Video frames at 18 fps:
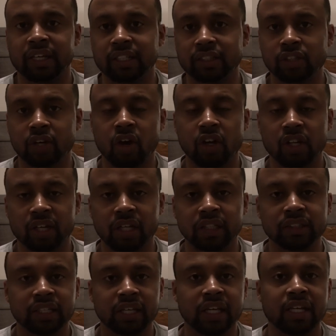tall
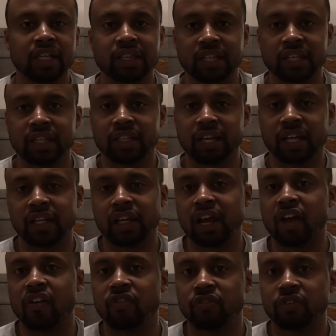against anything that
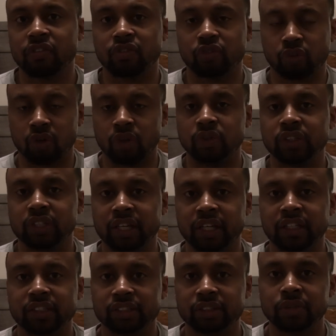life throws
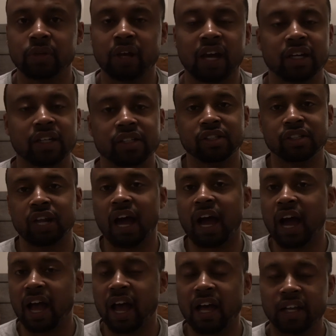against you, I
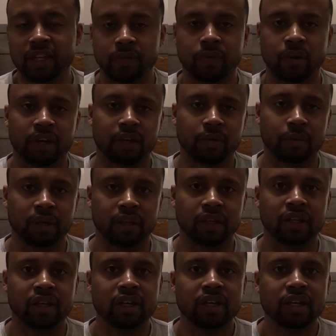highly
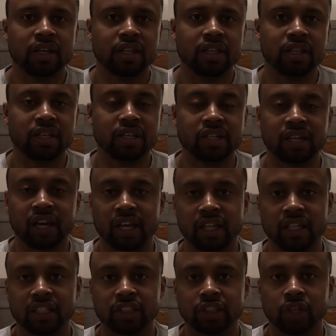recommend the
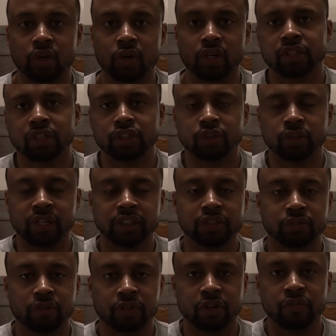Daily Stoic.
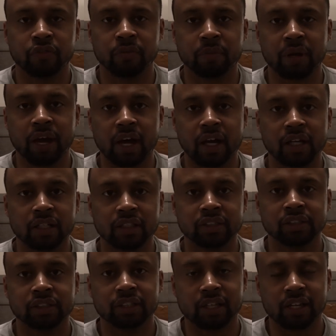Transferring from
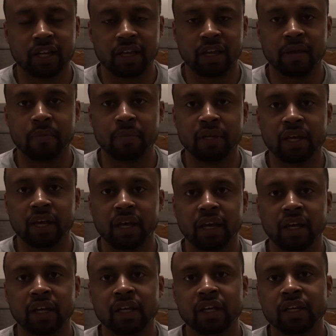college,
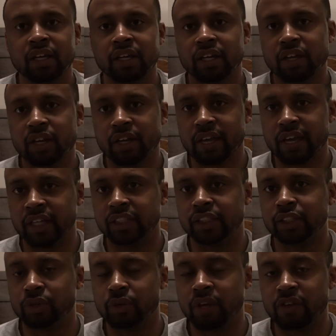MBA,
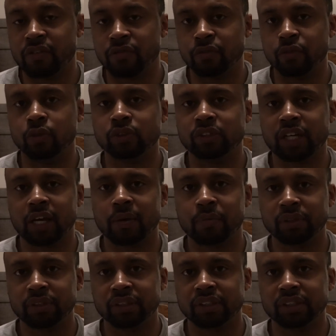into a full-time
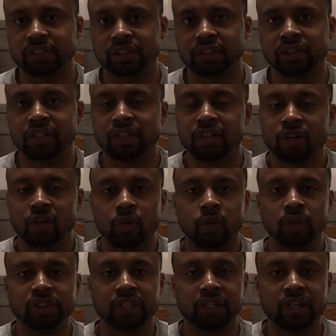position
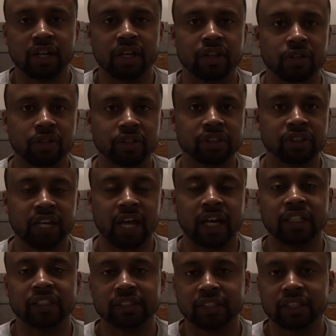was another
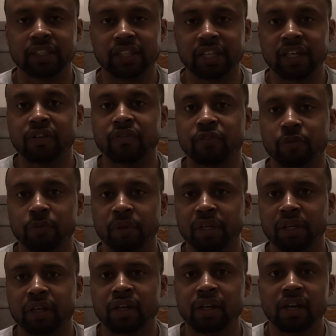challenging thing for
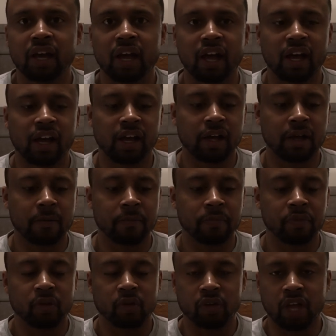me.
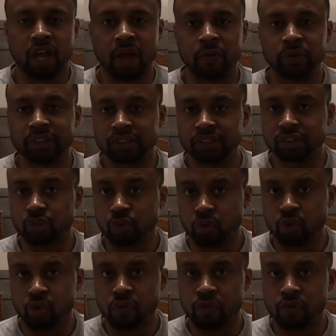I was in
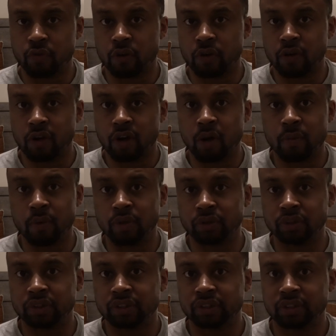school for
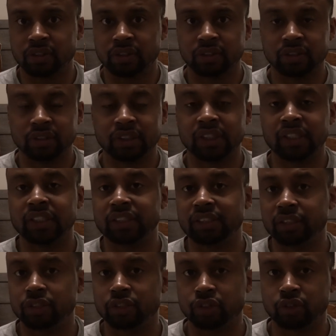almost 6
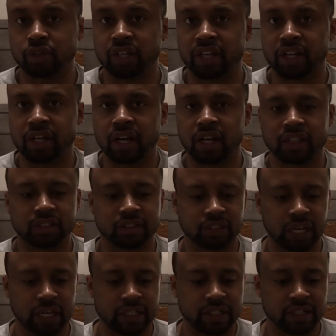years straight.
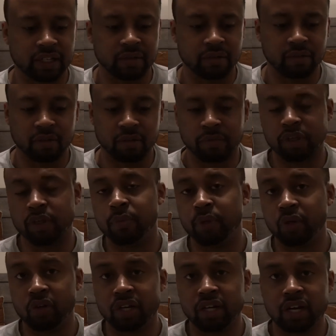I did
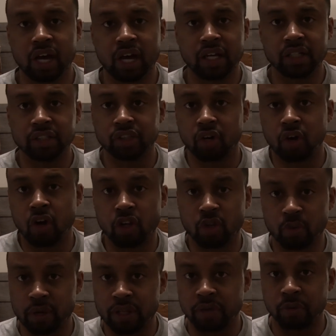community college all
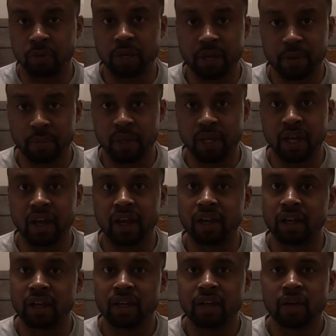the way through
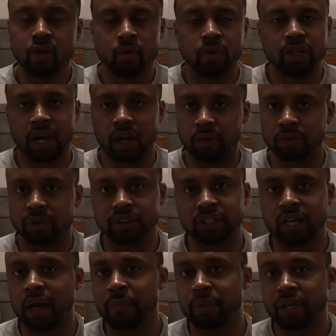MBA without
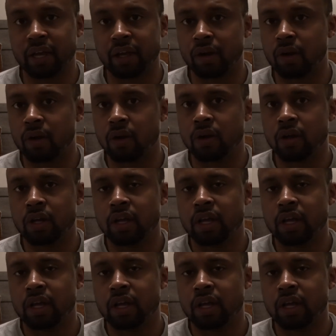stopping at all.